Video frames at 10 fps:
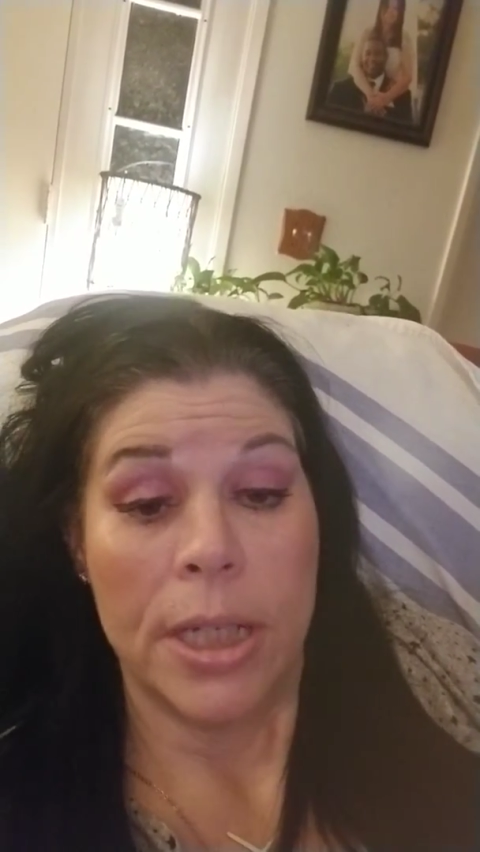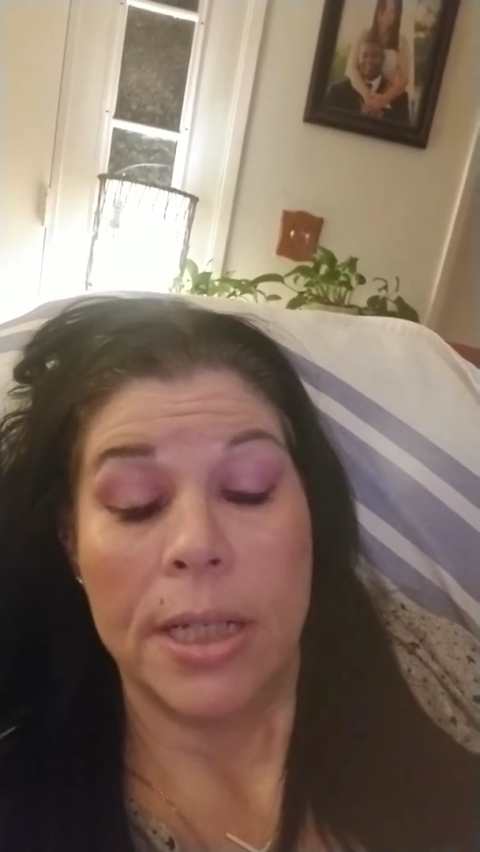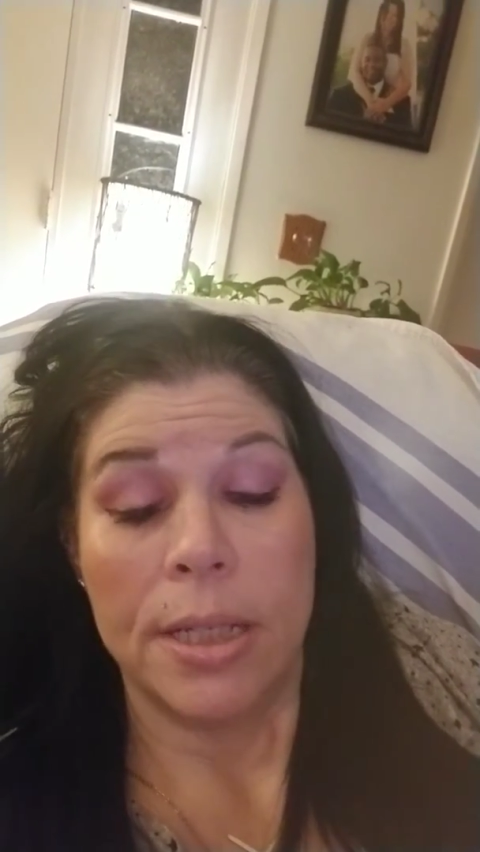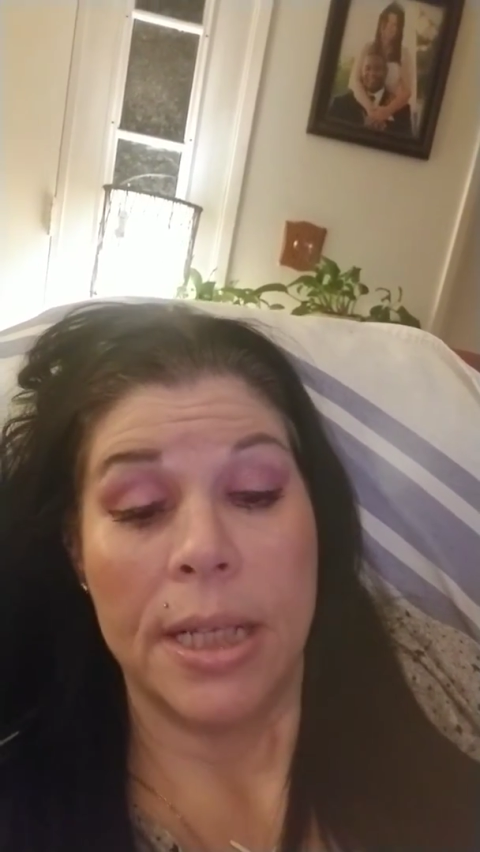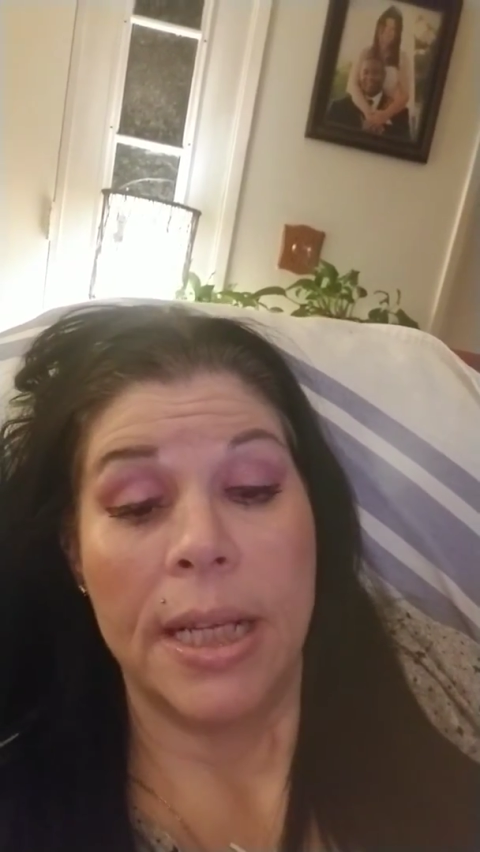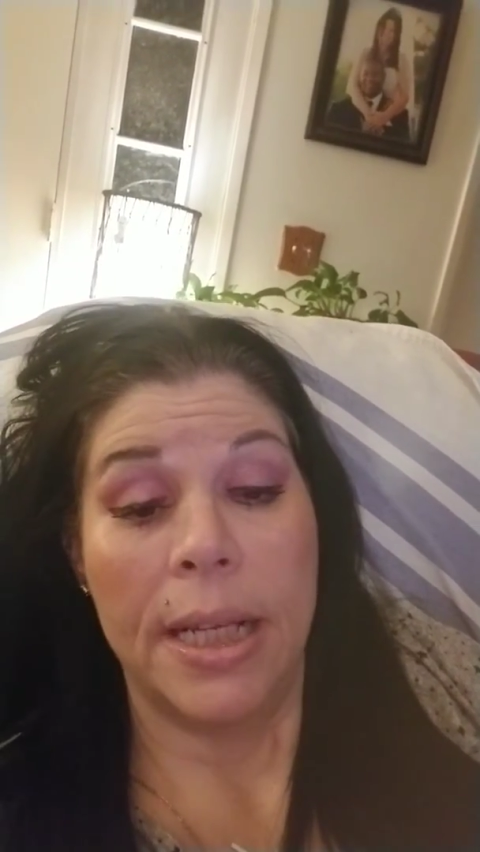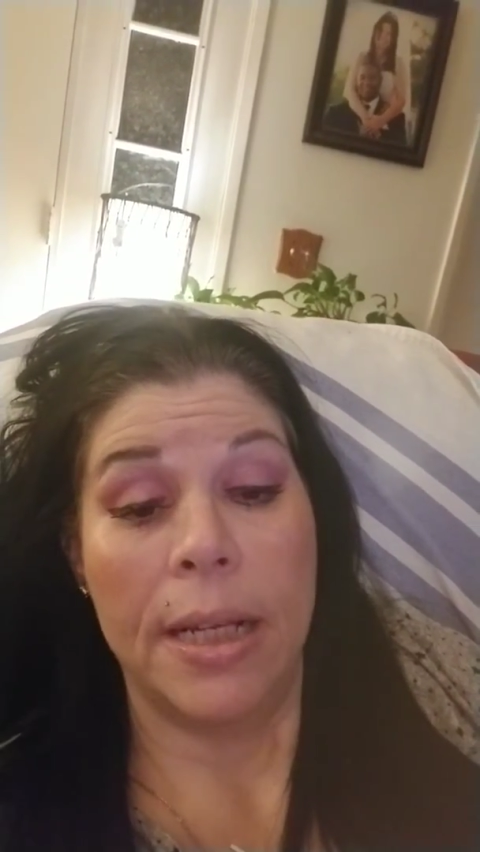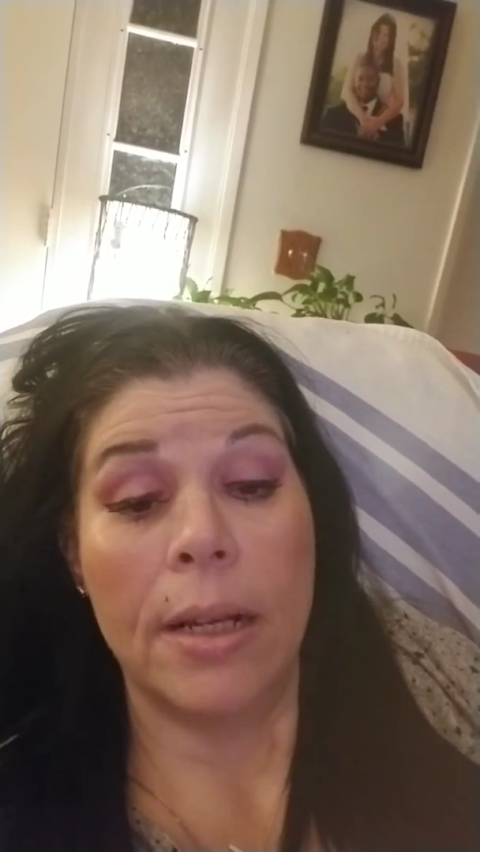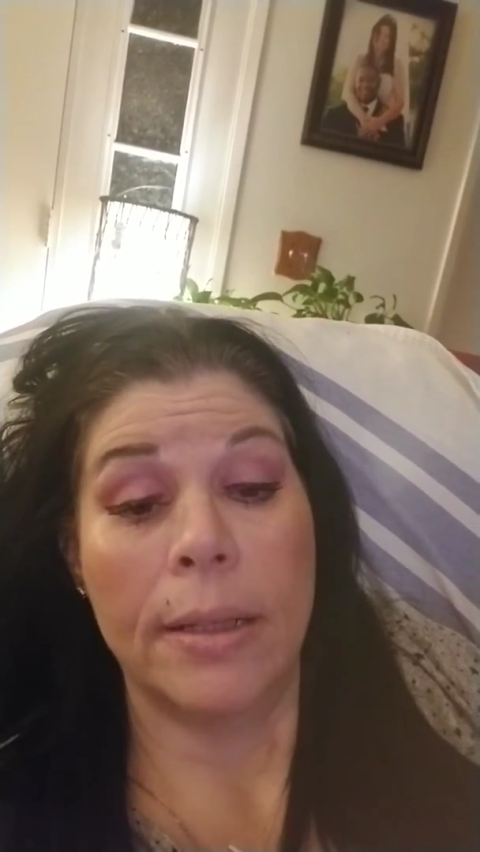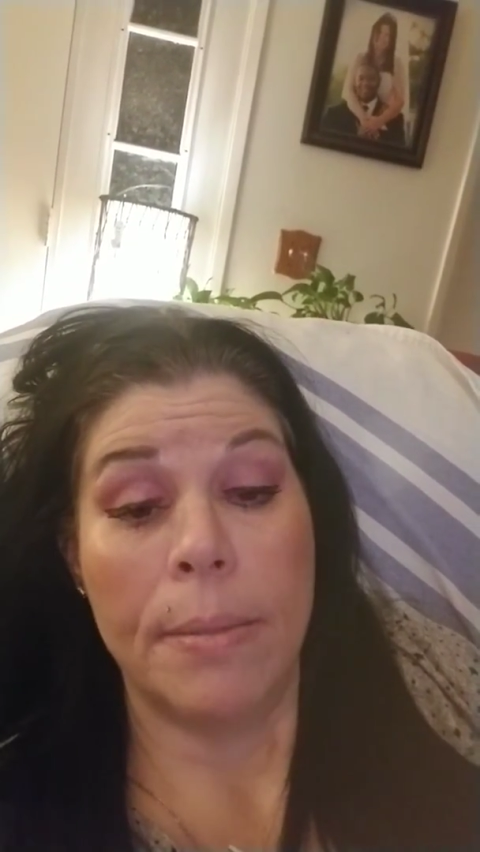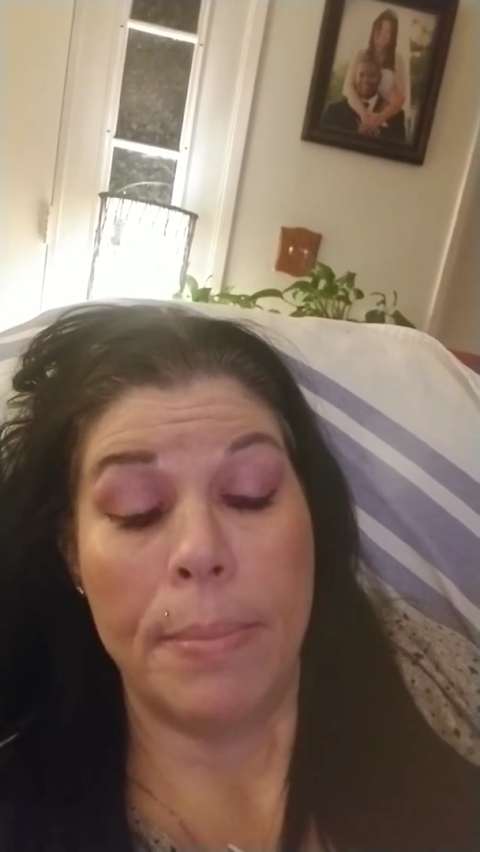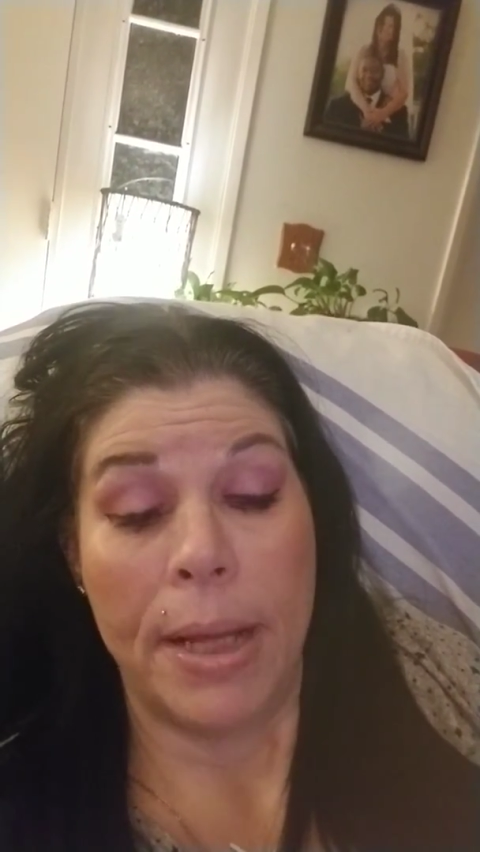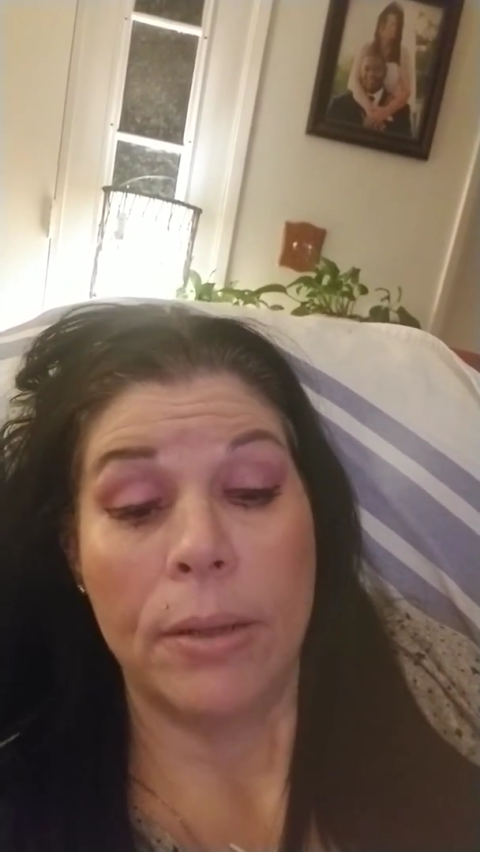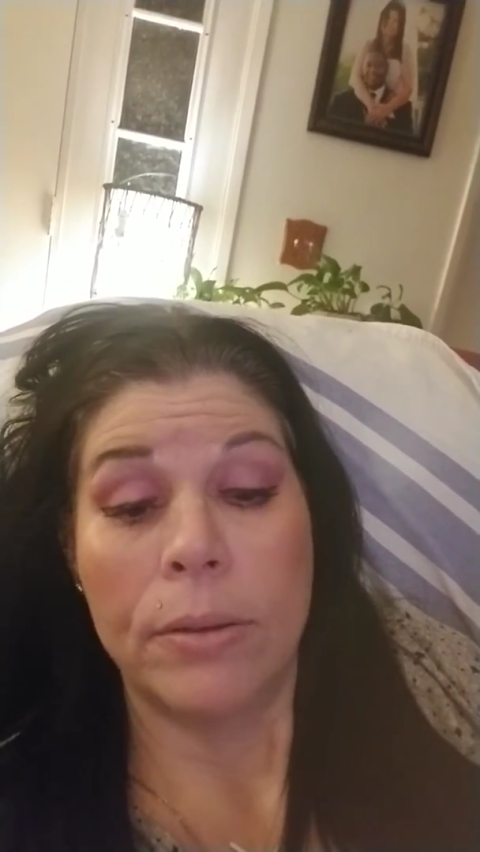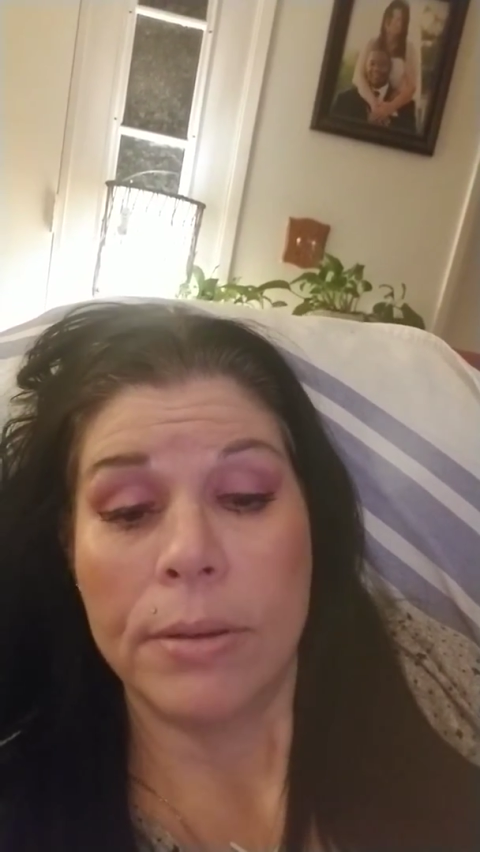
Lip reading: into getting on the medical